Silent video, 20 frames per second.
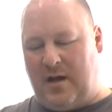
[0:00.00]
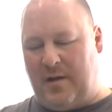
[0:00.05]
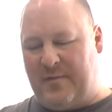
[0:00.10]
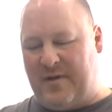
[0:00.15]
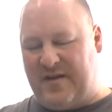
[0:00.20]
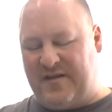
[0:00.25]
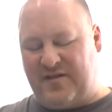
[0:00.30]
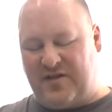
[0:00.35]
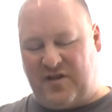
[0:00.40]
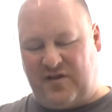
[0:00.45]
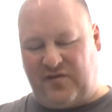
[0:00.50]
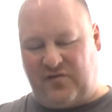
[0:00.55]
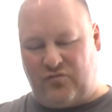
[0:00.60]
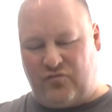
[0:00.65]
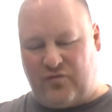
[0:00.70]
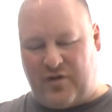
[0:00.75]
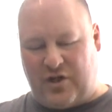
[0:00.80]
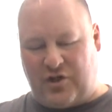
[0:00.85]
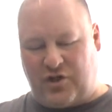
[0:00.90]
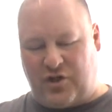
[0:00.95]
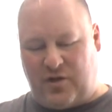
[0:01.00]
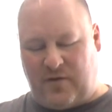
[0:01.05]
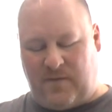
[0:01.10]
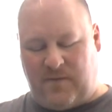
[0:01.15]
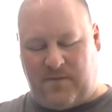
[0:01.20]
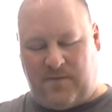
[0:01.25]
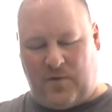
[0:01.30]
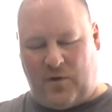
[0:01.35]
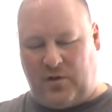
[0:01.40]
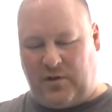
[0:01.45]
It's just richer,
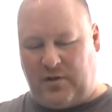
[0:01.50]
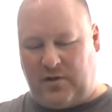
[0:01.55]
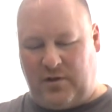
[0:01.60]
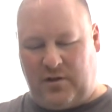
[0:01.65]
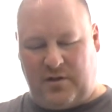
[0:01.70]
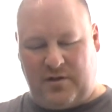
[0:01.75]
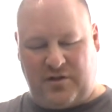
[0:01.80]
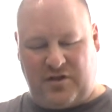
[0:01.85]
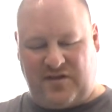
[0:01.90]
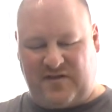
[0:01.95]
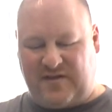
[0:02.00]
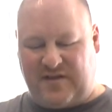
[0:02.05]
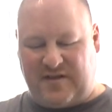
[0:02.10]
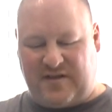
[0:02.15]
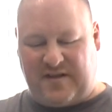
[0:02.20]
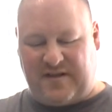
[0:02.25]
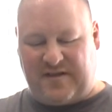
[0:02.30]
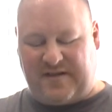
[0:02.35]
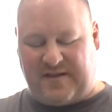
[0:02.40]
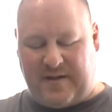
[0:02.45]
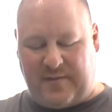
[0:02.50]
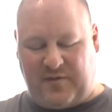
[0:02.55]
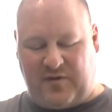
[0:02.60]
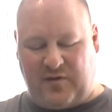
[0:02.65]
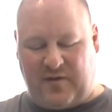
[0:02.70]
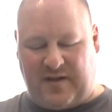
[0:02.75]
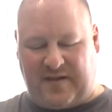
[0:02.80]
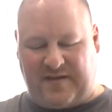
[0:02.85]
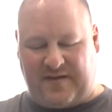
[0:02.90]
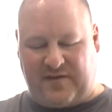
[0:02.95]
fuller, it seems
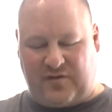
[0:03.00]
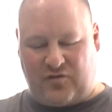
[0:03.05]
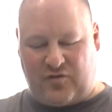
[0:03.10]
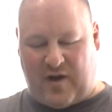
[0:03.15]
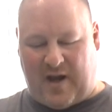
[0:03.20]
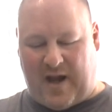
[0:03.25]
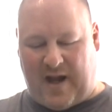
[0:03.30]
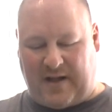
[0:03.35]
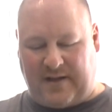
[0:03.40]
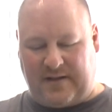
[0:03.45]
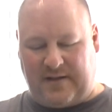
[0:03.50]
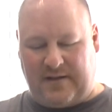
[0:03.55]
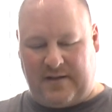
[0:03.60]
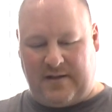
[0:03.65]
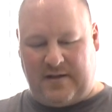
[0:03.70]
to extract